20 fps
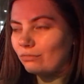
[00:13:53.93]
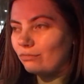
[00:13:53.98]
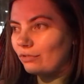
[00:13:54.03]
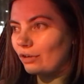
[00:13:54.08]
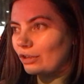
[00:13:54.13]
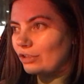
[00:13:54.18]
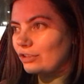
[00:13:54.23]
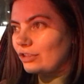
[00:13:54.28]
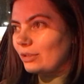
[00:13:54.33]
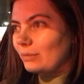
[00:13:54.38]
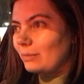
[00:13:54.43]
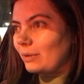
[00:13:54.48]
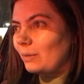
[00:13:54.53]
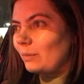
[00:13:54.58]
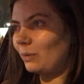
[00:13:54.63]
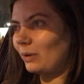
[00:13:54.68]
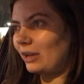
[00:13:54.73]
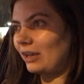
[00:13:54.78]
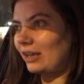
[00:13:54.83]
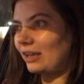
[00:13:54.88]
rush them at
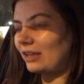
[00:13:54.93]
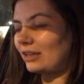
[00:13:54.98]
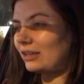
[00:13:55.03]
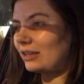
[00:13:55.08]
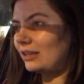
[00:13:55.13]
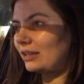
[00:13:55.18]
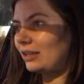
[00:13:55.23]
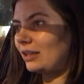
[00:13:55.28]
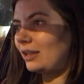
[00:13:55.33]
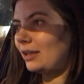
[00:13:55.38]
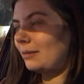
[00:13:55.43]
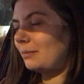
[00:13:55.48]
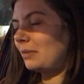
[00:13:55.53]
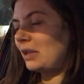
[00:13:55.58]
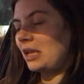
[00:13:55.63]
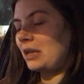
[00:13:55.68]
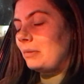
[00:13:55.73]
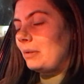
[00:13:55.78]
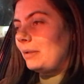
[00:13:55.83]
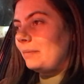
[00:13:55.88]
work. But
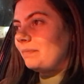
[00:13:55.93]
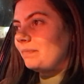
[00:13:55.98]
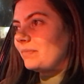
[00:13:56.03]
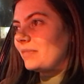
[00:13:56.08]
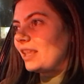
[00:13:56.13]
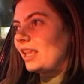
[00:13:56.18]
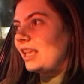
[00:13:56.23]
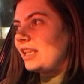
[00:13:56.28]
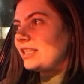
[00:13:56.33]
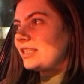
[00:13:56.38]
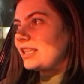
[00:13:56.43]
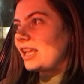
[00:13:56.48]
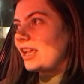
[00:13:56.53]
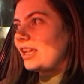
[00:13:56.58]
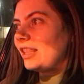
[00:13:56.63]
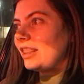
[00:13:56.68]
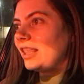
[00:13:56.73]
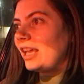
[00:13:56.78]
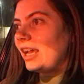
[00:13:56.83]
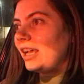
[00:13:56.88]
anyway,
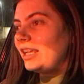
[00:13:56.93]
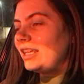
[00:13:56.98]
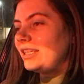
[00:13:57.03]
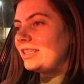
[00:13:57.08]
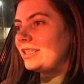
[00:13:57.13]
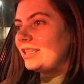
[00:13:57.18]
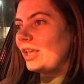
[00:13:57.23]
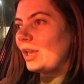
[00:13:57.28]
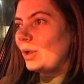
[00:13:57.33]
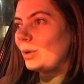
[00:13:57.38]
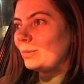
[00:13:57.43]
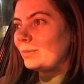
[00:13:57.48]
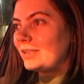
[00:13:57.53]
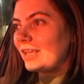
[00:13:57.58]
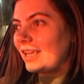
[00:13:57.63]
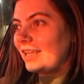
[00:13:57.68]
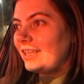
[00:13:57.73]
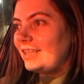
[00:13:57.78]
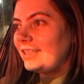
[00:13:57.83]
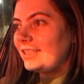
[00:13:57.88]
so that is the
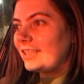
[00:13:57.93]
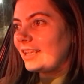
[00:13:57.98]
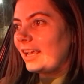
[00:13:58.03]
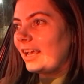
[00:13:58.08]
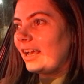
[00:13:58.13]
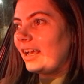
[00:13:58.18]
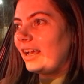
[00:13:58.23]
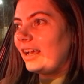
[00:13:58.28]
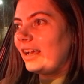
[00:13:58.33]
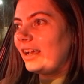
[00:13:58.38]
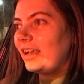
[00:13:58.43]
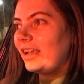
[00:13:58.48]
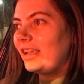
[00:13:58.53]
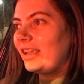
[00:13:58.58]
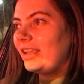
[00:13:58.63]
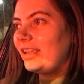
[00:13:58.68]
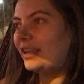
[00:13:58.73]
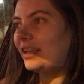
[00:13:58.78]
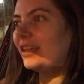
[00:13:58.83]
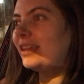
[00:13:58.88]
update.
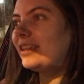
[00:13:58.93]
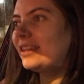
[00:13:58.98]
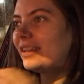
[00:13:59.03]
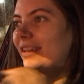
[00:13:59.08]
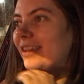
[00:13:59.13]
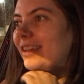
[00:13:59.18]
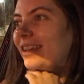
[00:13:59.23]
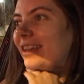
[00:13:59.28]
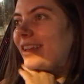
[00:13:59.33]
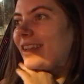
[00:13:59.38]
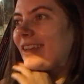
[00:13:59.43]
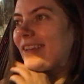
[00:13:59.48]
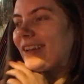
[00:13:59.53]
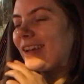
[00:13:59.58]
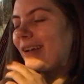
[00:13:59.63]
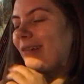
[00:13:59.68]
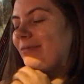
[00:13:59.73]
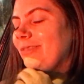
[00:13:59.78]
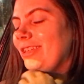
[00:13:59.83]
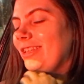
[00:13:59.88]

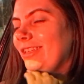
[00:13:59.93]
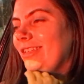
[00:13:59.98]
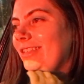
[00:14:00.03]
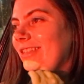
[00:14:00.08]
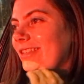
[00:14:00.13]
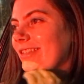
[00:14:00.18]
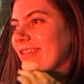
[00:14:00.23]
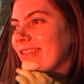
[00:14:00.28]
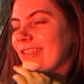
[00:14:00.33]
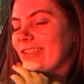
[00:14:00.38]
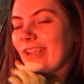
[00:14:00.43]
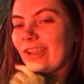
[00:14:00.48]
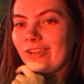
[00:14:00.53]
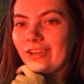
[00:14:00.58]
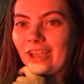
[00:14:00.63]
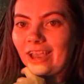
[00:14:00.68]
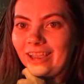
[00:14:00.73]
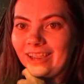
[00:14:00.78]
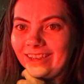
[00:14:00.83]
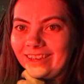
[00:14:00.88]
I'm just so
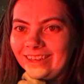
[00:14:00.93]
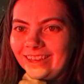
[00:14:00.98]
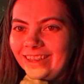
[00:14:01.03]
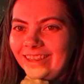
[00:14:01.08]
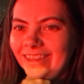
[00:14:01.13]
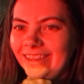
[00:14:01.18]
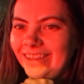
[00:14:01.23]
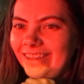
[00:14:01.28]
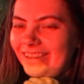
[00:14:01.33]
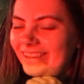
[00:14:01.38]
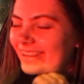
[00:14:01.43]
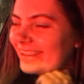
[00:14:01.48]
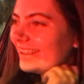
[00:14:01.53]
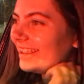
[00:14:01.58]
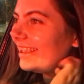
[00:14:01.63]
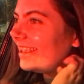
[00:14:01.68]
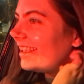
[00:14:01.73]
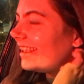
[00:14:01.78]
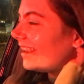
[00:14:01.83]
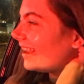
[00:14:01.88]
tired.
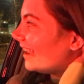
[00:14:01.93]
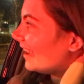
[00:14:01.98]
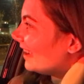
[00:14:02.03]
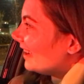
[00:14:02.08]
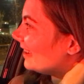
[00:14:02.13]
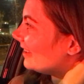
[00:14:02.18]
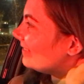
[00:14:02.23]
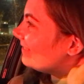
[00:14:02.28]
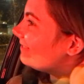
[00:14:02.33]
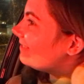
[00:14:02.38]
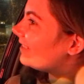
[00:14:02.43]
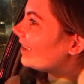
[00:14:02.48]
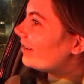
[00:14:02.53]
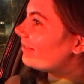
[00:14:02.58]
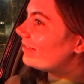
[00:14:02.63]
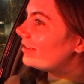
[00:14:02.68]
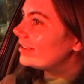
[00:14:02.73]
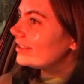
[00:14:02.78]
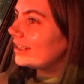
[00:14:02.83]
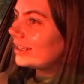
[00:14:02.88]
I
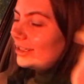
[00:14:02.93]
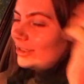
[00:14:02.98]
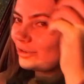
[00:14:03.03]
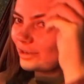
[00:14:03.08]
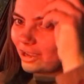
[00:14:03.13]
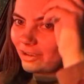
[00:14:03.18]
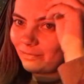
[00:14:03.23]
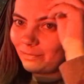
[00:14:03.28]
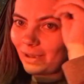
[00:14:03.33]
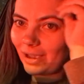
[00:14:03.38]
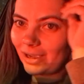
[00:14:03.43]
was going to drive